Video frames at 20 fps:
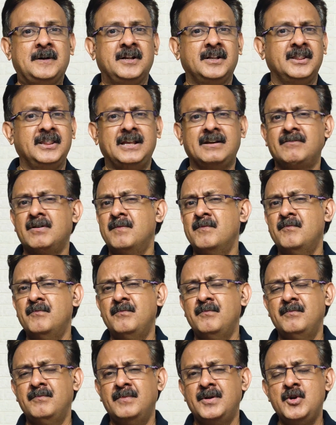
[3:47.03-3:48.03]
There were
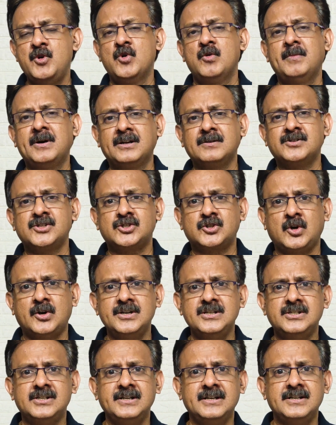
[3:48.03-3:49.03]
numerous
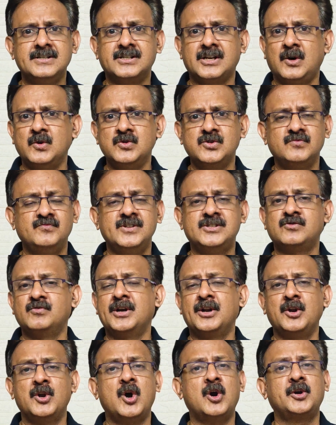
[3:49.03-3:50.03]
toys in his house which
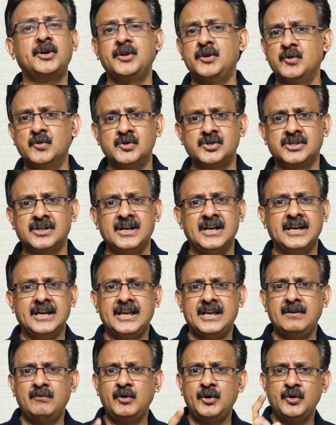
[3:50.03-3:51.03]
were not used.
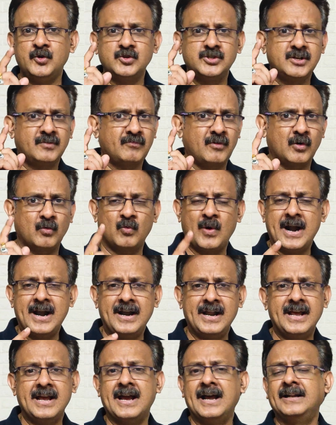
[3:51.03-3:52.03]
He would use it for one
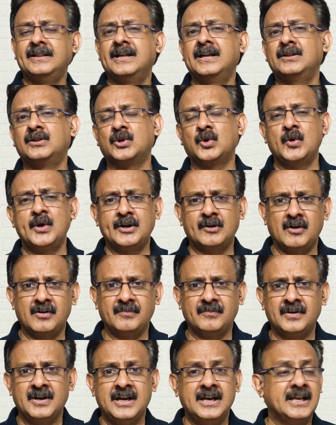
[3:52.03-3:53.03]
day and then throw it
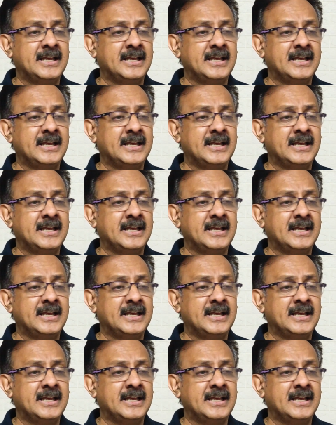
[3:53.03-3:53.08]
off.